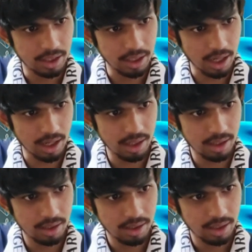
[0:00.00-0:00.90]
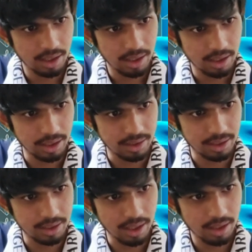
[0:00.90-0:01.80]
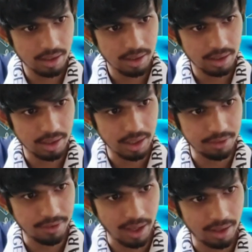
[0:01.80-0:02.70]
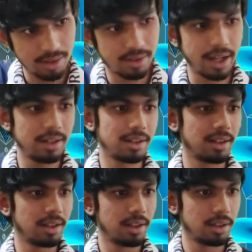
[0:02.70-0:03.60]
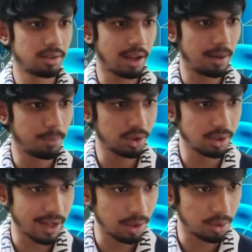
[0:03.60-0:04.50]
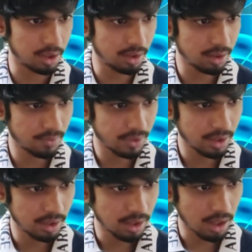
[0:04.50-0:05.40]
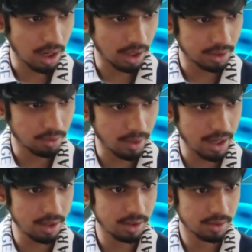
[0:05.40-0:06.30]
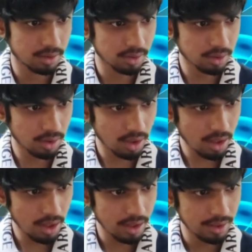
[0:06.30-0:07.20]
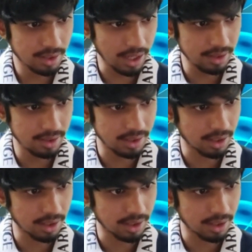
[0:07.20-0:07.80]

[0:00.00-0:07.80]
dr d theta d phi, right? So I'll put the value here, r square sine